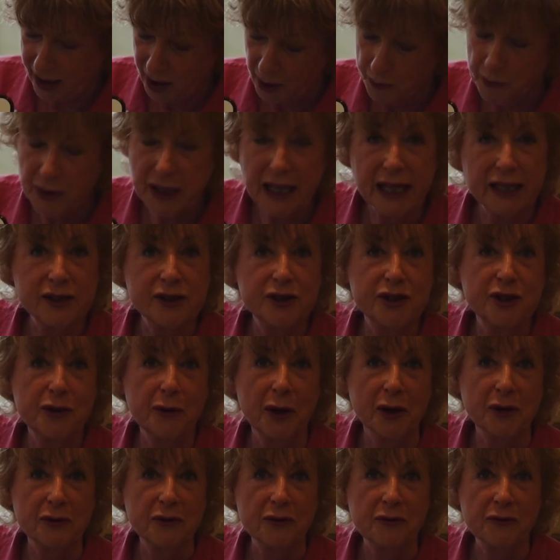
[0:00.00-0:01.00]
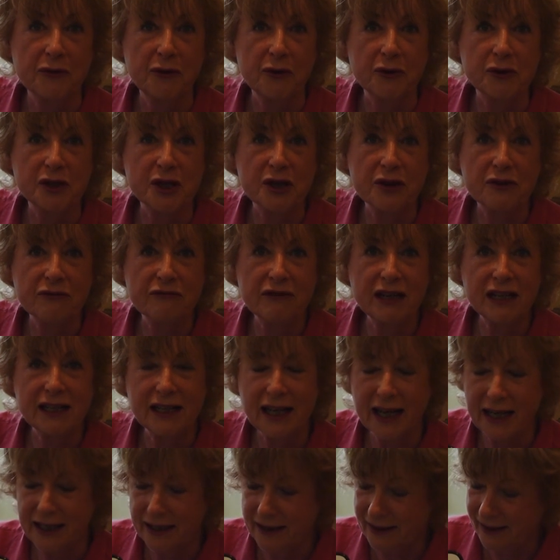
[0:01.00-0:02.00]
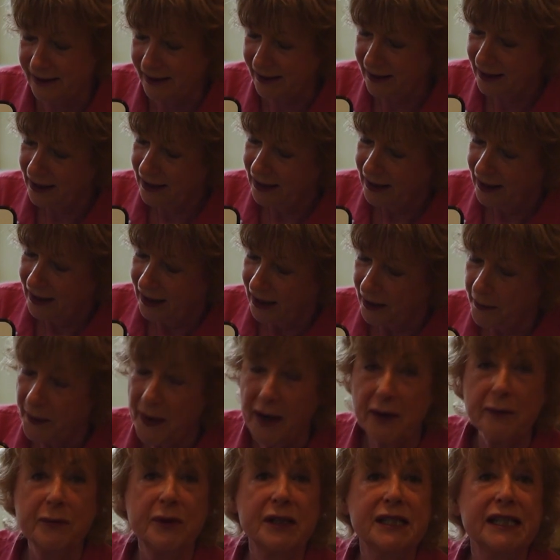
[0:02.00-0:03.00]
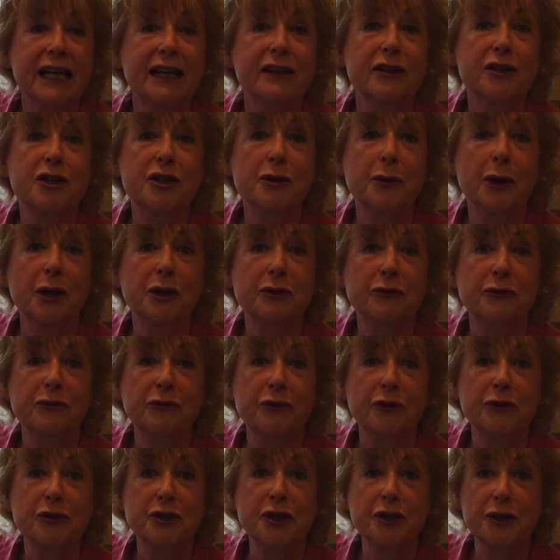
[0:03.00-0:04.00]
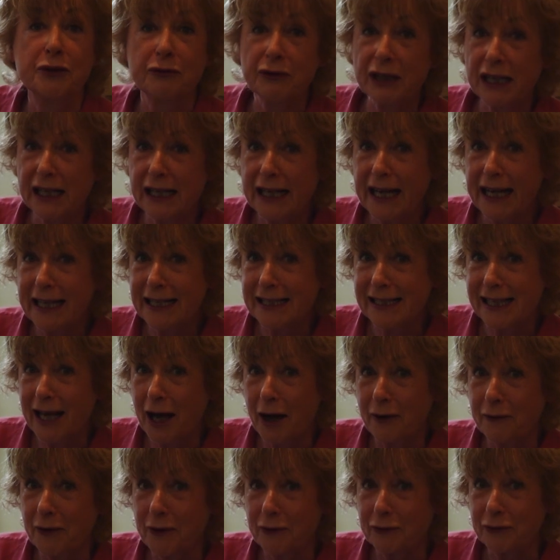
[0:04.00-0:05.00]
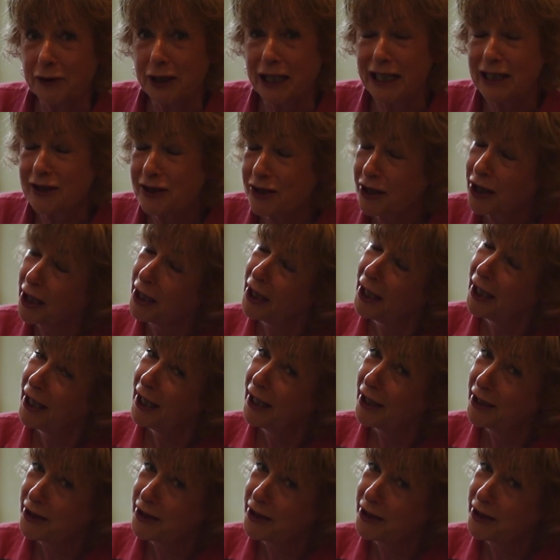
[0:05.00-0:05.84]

and we get to 243 layers, and then we take the 243 layers out of the fridge,